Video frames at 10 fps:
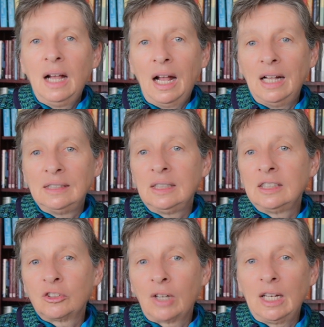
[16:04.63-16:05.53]
as the
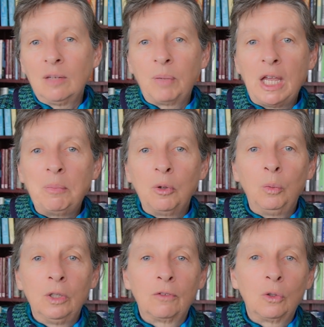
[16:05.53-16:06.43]
Australian people
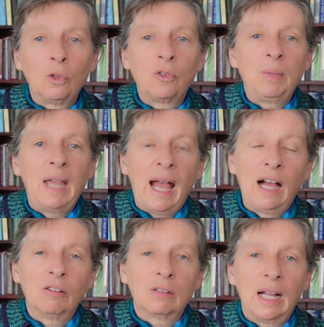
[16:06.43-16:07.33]
would of course be
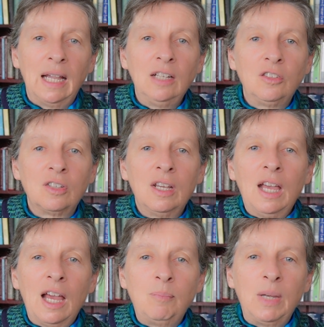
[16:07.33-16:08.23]
outraged
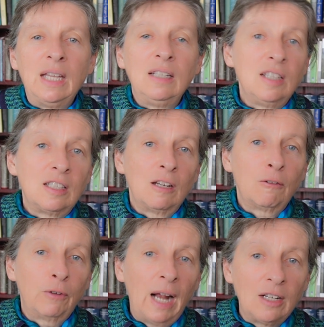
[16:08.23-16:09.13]
at being
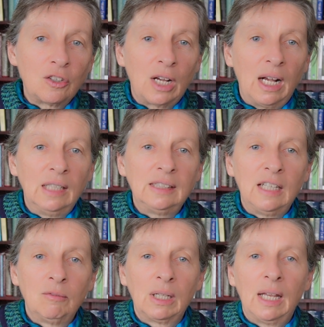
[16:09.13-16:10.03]
disenfranchised
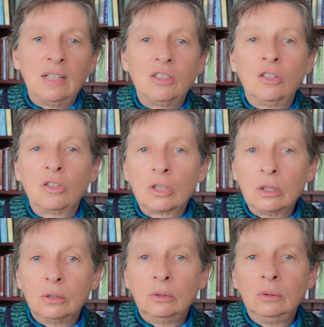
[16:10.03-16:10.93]
in relation
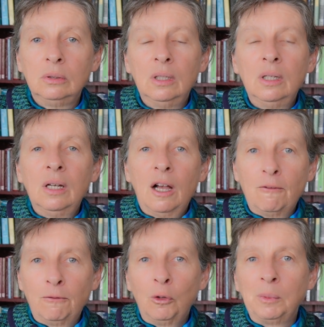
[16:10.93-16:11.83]
to a
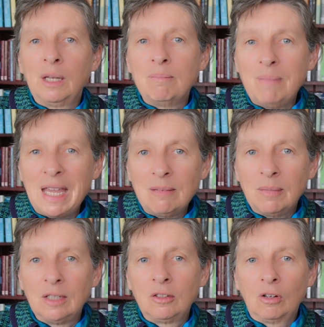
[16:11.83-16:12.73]
formal
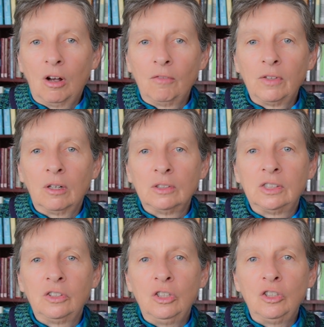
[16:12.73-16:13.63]
amendment of the
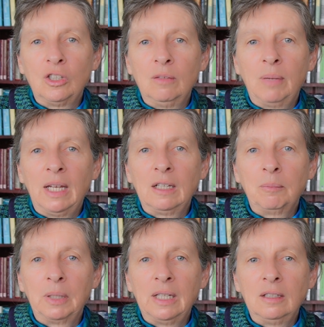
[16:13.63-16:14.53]
Constitution being
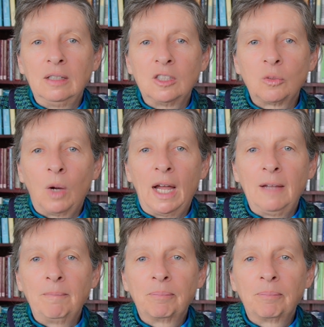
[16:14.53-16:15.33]
completed this way.